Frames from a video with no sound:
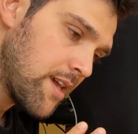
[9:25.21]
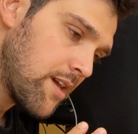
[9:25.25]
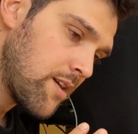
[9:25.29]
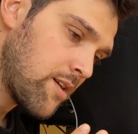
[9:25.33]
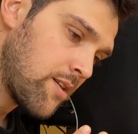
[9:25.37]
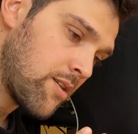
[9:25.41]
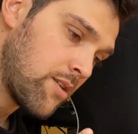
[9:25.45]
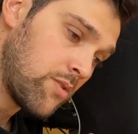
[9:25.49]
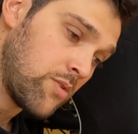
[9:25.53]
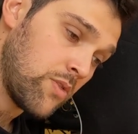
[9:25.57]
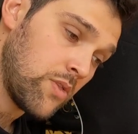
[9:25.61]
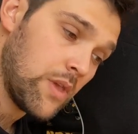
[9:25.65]

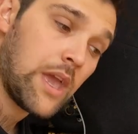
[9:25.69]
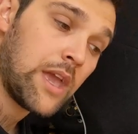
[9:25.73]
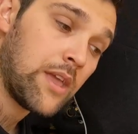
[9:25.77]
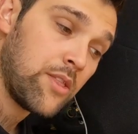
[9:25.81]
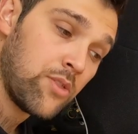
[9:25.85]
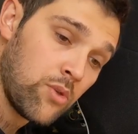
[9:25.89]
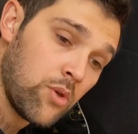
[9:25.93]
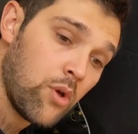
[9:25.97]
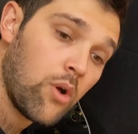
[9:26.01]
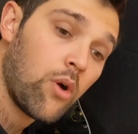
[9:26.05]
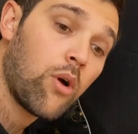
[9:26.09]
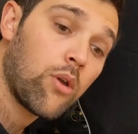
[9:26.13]

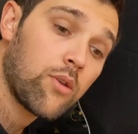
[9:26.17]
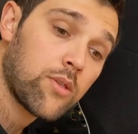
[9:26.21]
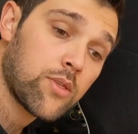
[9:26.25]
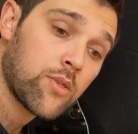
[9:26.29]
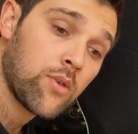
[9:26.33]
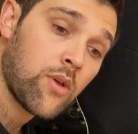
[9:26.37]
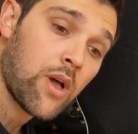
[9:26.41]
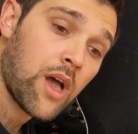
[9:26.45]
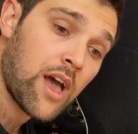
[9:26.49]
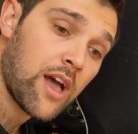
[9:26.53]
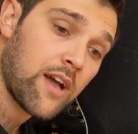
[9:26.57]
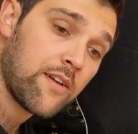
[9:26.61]
you
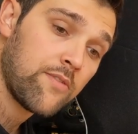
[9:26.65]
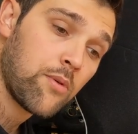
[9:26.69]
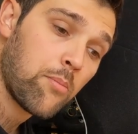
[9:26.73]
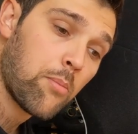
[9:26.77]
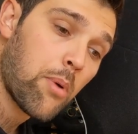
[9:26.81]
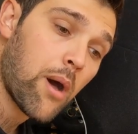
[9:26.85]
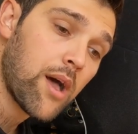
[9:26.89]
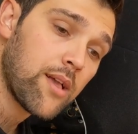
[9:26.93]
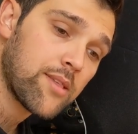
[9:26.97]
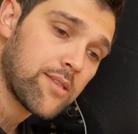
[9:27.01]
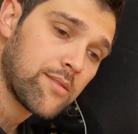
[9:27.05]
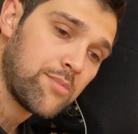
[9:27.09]
also have the
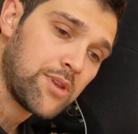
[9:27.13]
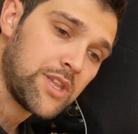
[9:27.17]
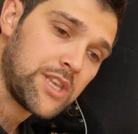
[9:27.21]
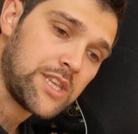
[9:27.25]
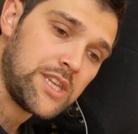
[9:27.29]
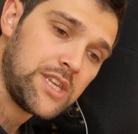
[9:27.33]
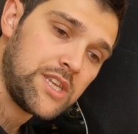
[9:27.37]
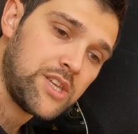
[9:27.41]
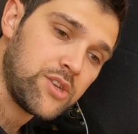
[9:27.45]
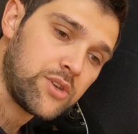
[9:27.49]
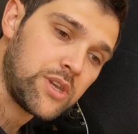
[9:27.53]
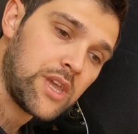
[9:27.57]

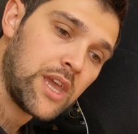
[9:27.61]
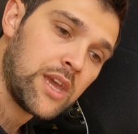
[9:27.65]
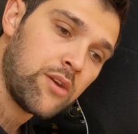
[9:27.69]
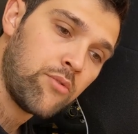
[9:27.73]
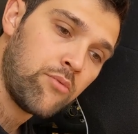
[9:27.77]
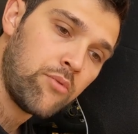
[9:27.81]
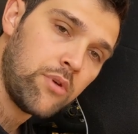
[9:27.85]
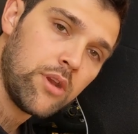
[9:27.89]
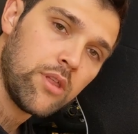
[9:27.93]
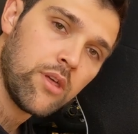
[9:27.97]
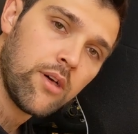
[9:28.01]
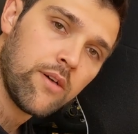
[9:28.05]
possibility to get
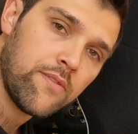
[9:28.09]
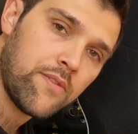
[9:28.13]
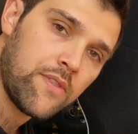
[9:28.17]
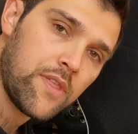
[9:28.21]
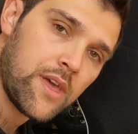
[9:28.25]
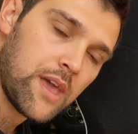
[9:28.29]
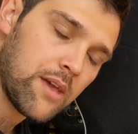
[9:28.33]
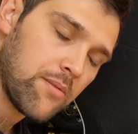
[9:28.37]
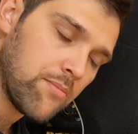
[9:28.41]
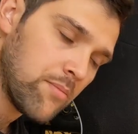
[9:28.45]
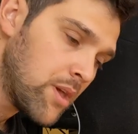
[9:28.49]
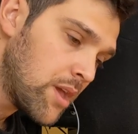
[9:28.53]
rid of
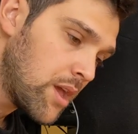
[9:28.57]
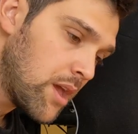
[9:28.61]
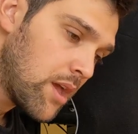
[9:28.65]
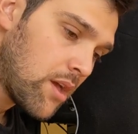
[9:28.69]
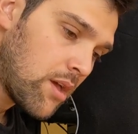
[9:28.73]
them